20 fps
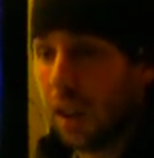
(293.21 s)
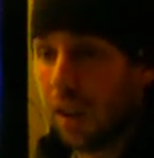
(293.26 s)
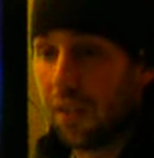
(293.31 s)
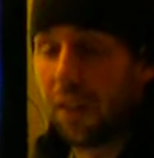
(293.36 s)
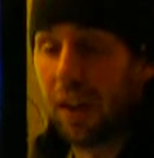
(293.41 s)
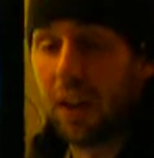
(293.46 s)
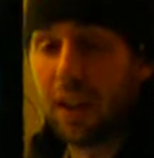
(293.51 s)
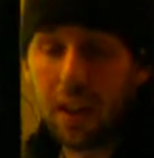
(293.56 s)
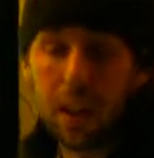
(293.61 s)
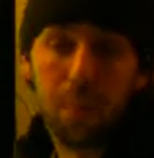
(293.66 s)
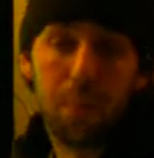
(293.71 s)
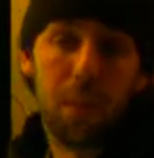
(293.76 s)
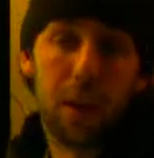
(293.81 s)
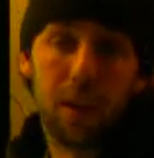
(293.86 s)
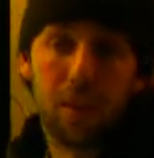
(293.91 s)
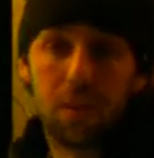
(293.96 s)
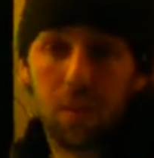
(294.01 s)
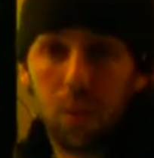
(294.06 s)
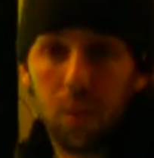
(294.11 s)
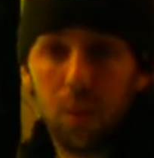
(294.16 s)
if I did
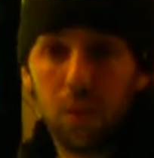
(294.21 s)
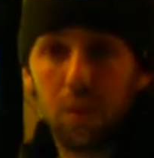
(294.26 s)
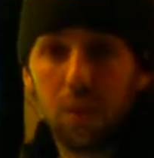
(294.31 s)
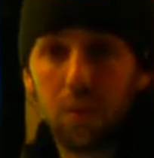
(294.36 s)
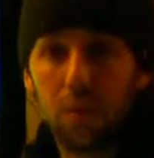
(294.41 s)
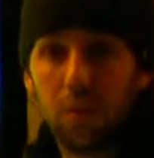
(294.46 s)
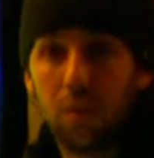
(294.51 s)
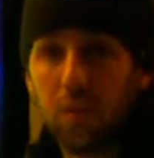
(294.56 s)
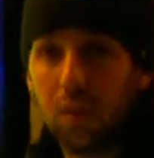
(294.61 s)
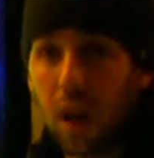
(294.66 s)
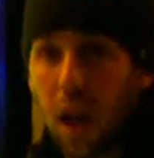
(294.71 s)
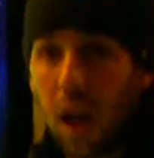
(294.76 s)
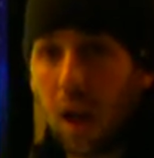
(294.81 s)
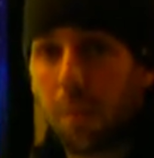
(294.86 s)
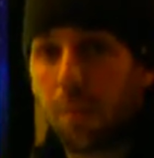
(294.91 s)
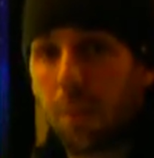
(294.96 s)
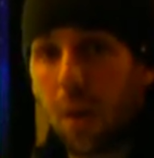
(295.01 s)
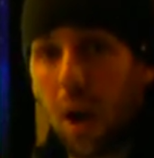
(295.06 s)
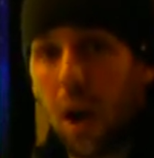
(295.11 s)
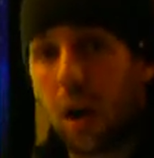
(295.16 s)
miss, it was
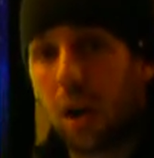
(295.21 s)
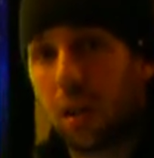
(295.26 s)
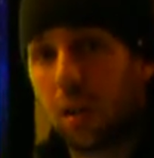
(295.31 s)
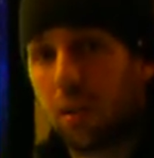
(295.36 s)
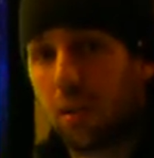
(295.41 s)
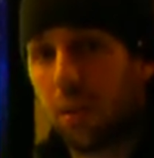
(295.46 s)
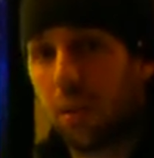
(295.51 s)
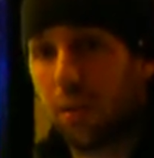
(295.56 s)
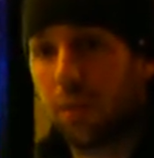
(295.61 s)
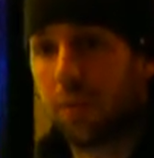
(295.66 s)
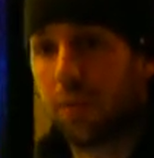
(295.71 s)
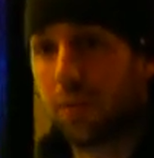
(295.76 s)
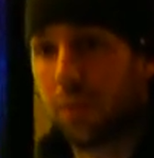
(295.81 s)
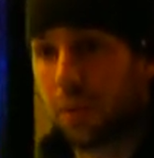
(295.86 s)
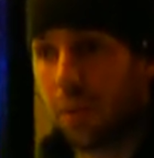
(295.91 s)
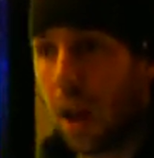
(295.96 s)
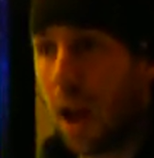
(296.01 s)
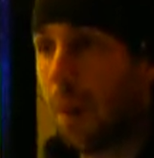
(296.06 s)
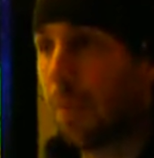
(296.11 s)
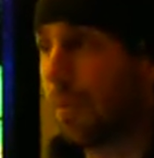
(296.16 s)
not a product of
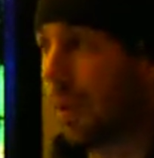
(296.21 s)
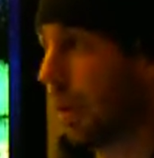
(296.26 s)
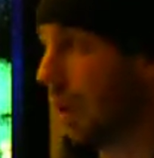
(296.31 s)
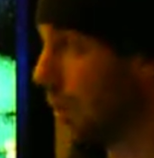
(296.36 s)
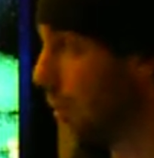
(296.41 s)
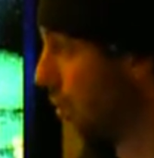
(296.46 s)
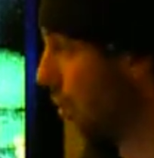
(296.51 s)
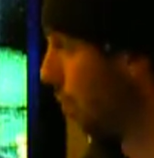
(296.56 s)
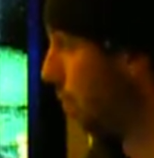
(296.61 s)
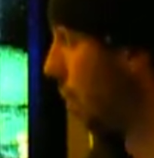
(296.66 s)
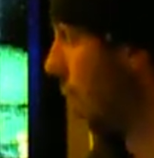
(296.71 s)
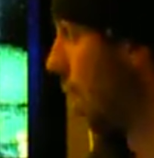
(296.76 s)
stopping, it was a